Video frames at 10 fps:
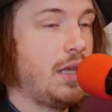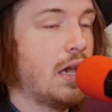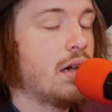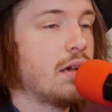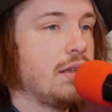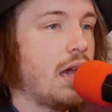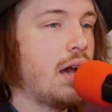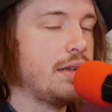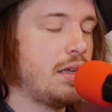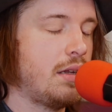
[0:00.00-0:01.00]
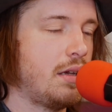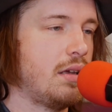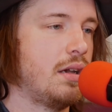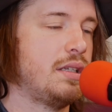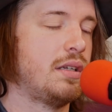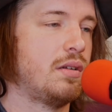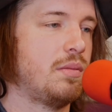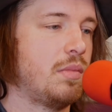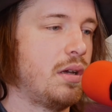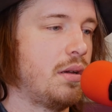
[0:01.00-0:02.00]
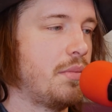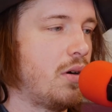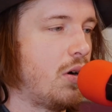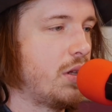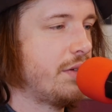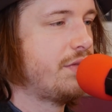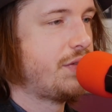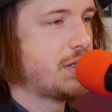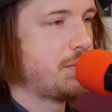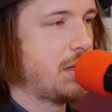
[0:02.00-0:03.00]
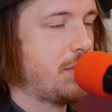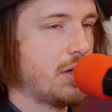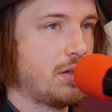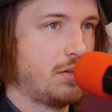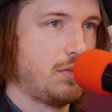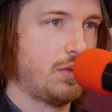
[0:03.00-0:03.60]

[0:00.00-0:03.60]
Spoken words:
Yeah. I did all of September